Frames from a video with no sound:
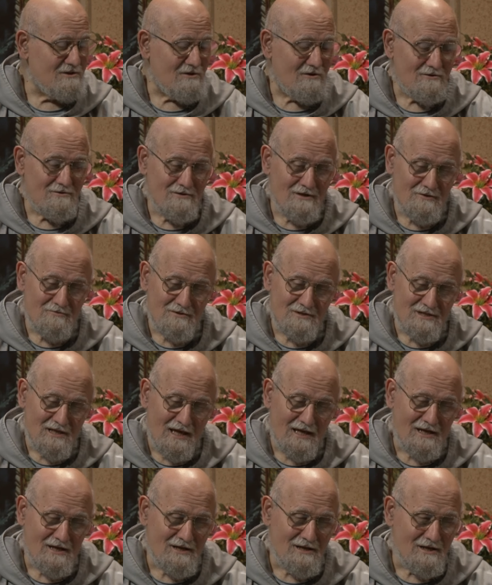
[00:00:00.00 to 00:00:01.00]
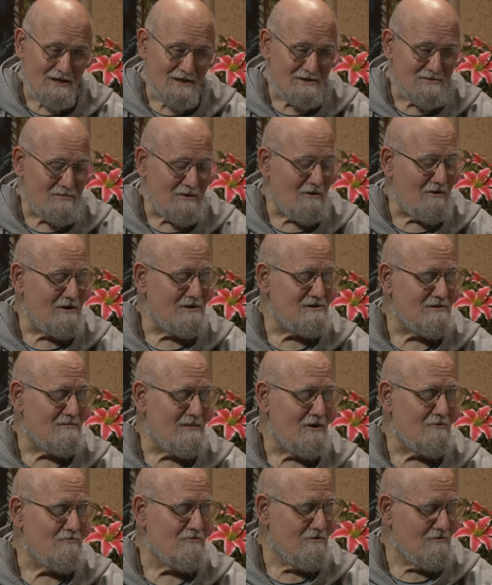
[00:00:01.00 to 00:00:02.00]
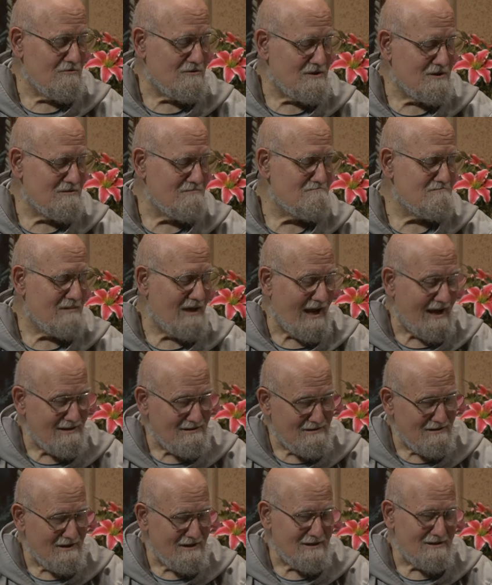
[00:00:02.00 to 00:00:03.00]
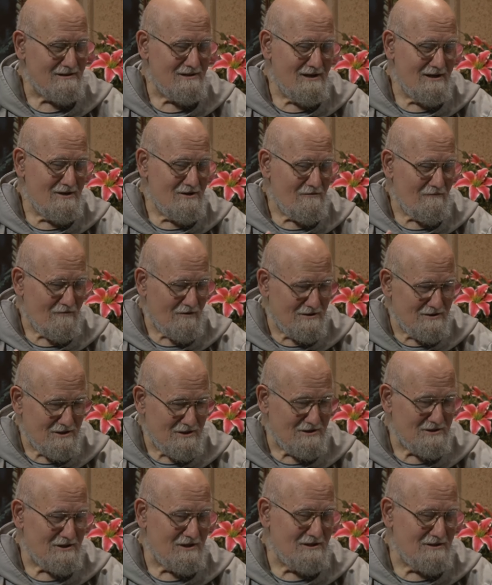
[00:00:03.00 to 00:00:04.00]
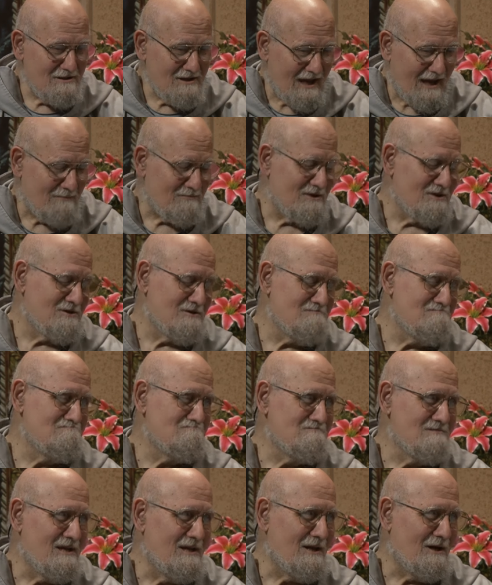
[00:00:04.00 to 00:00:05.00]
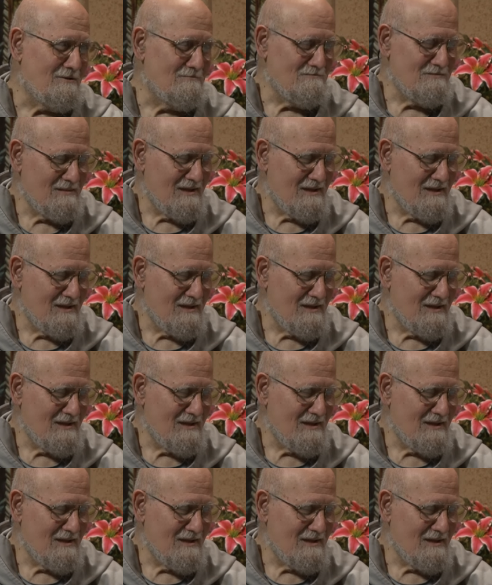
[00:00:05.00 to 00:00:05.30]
So it was like an experience of my roots, Catholic, Franciscan, wow. Capuchin, you know.